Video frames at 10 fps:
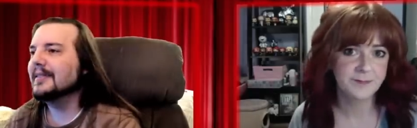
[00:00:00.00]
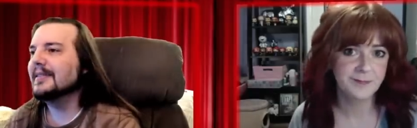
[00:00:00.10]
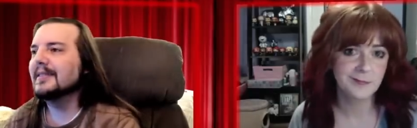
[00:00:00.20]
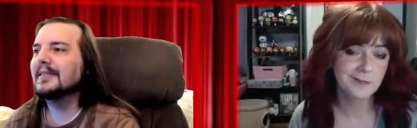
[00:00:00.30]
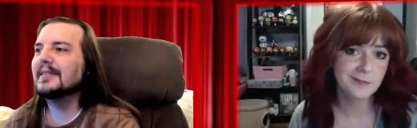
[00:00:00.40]

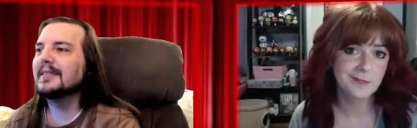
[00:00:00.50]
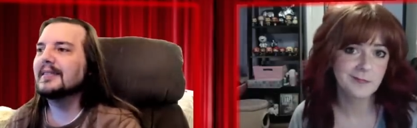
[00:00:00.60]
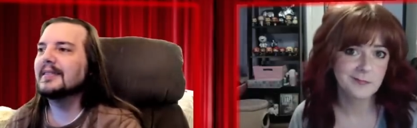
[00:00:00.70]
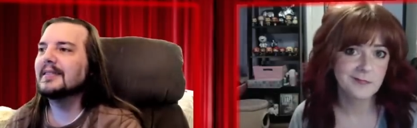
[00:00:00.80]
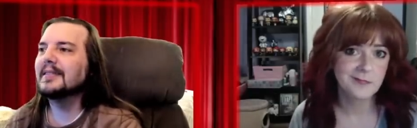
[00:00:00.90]

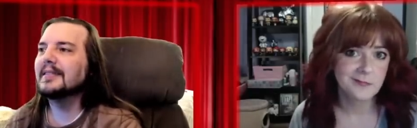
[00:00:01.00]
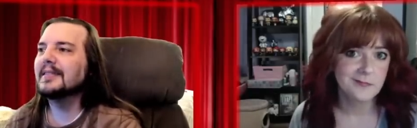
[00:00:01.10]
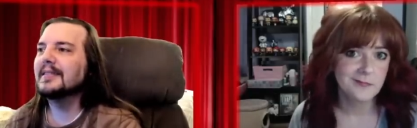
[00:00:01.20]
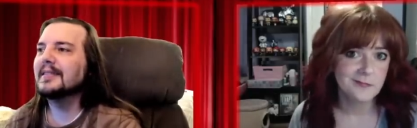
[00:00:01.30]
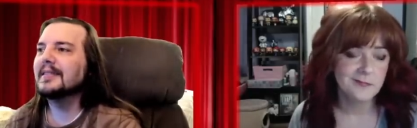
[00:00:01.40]

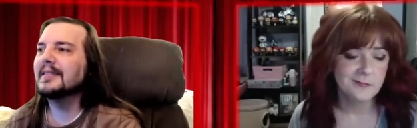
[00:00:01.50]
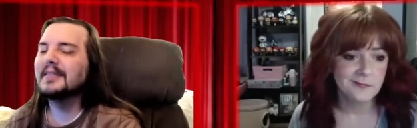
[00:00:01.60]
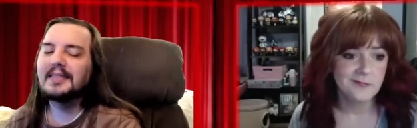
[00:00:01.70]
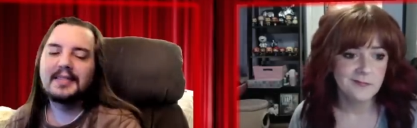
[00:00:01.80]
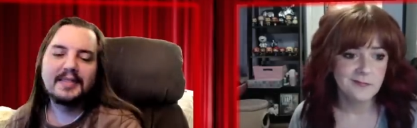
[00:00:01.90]

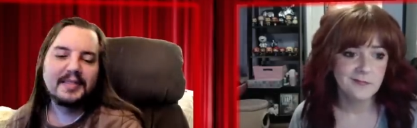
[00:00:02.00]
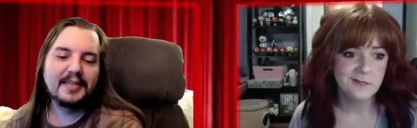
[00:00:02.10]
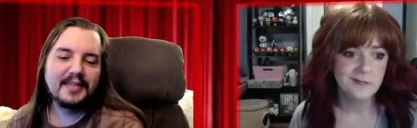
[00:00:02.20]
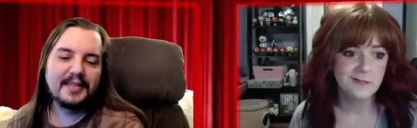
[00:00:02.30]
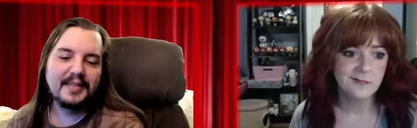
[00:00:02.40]

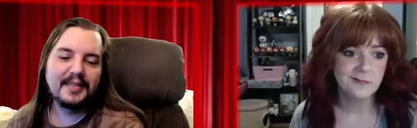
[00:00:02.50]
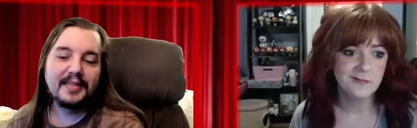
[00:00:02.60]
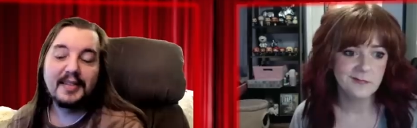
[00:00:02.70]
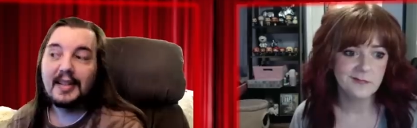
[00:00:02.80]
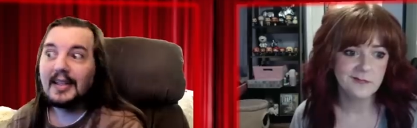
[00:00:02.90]

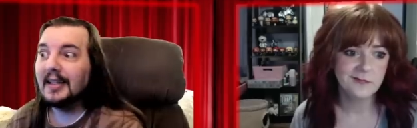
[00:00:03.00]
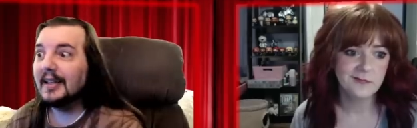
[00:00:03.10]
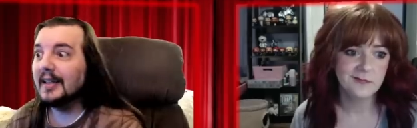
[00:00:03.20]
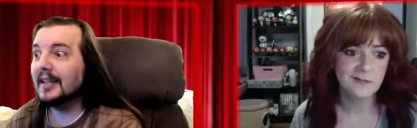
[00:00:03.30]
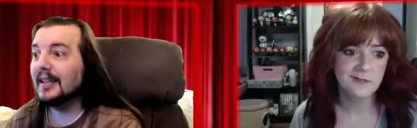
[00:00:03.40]

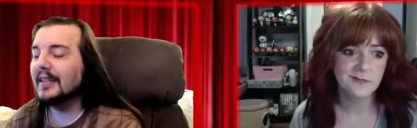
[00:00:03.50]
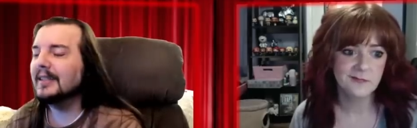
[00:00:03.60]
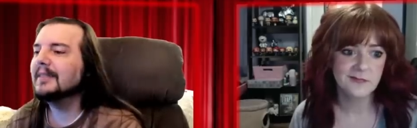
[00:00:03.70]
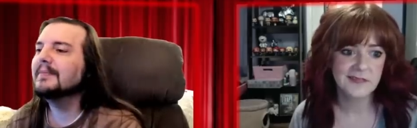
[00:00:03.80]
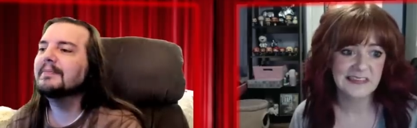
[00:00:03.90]

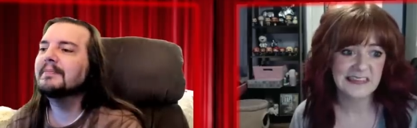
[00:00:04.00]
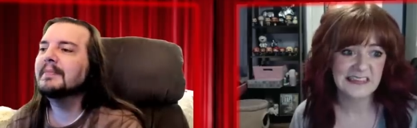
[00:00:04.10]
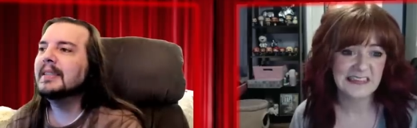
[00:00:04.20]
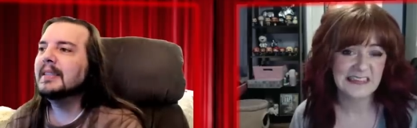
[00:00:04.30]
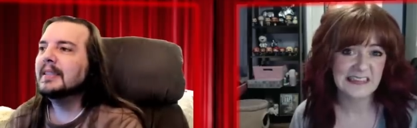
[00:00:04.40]

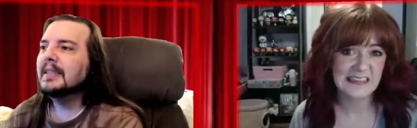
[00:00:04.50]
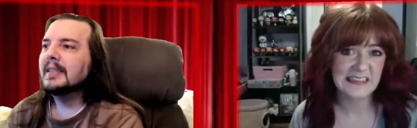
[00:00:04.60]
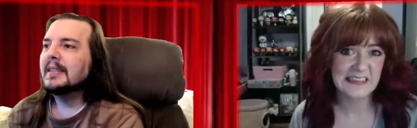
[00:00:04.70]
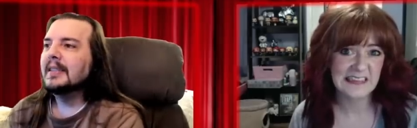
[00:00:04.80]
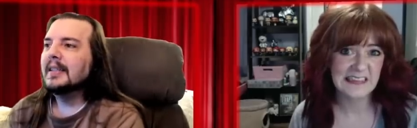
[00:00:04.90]

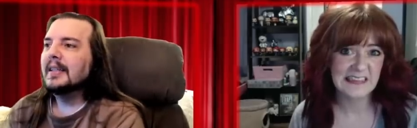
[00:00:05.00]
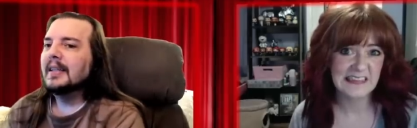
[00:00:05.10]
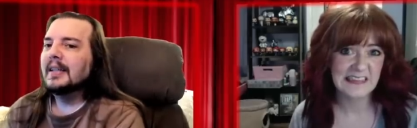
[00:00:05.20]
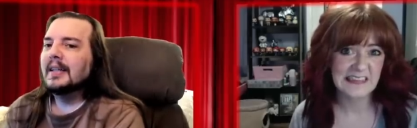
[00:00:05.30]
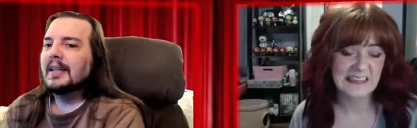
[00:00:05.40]

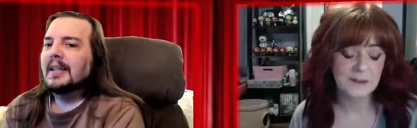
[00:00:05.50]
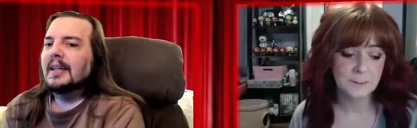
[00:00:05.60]
(no one is talking)